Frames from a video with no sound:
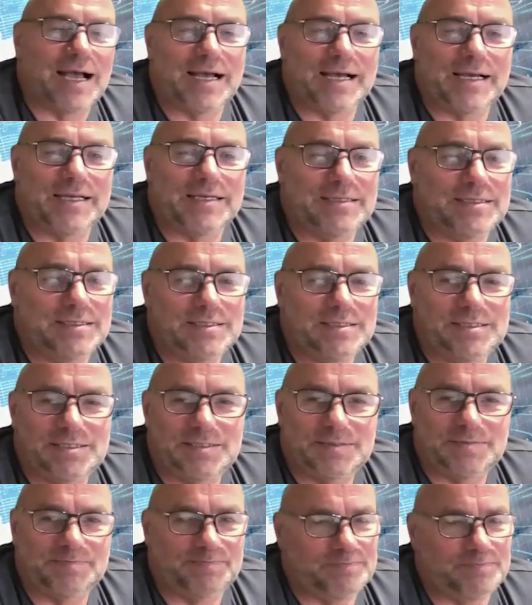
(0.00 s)

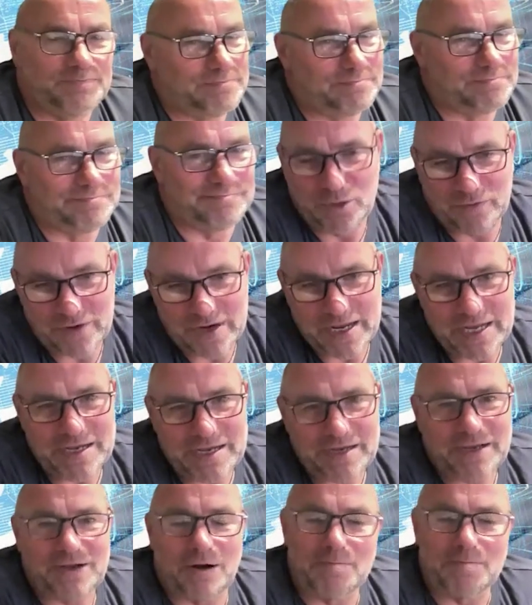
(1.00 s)
And came over
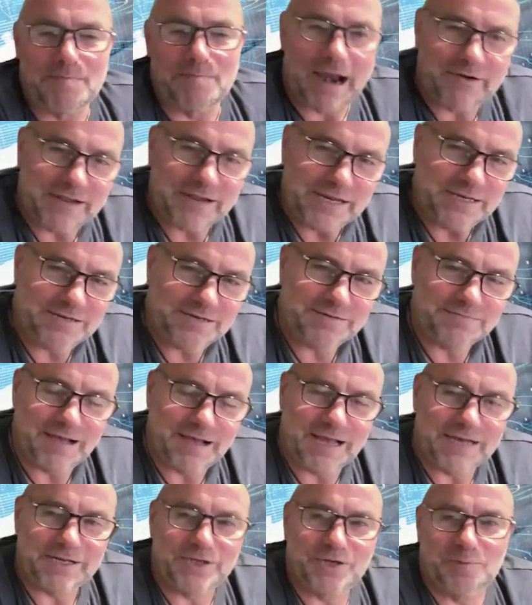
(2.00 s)
here, got married,
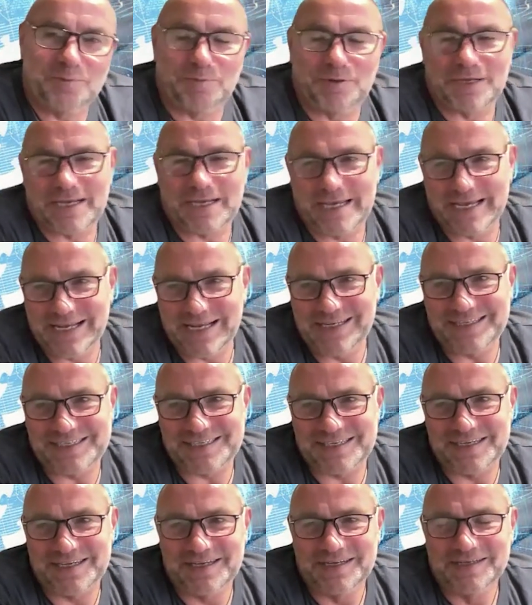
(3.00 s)
had a couple of
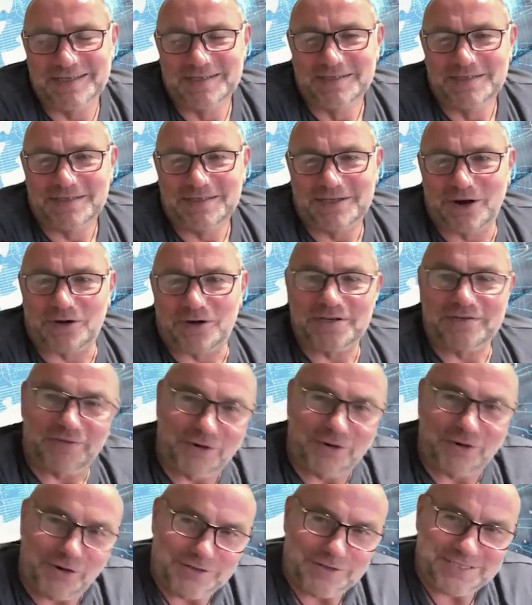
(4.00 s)
kids,
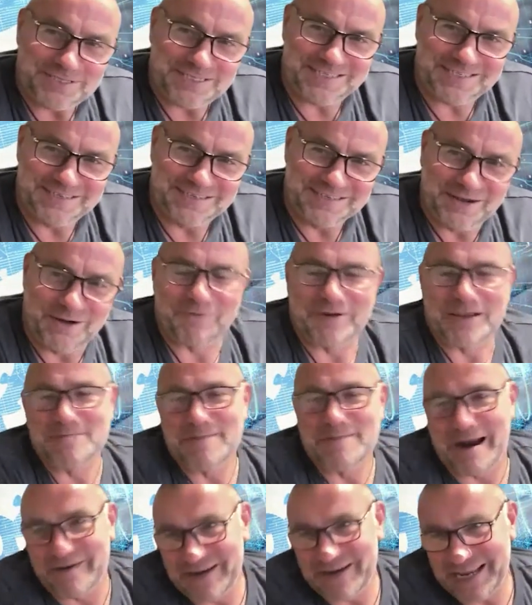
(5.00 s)
got divorced,
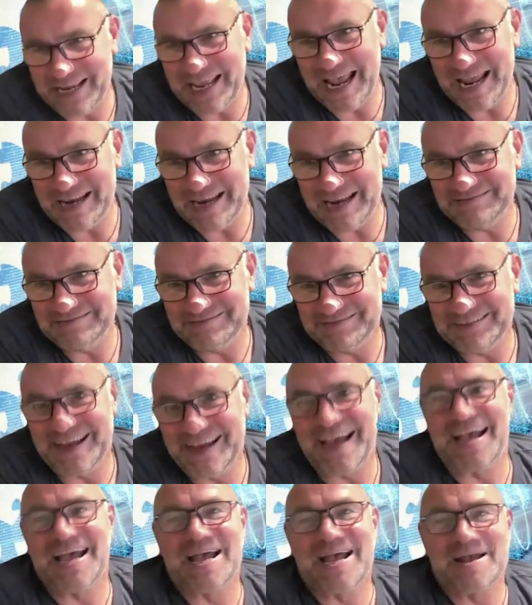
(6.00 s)
got remarried
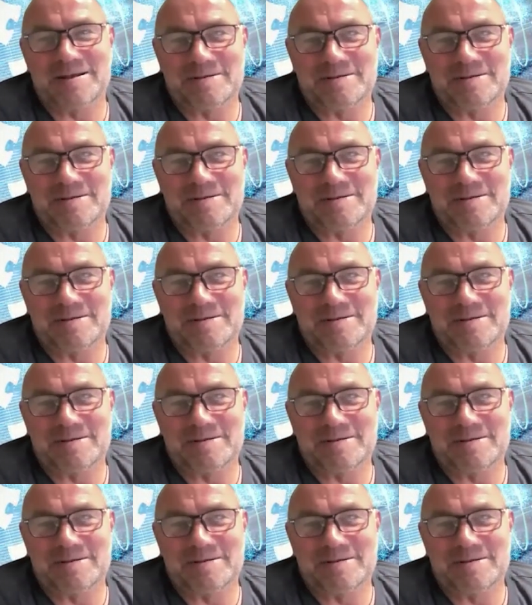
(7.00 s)
again.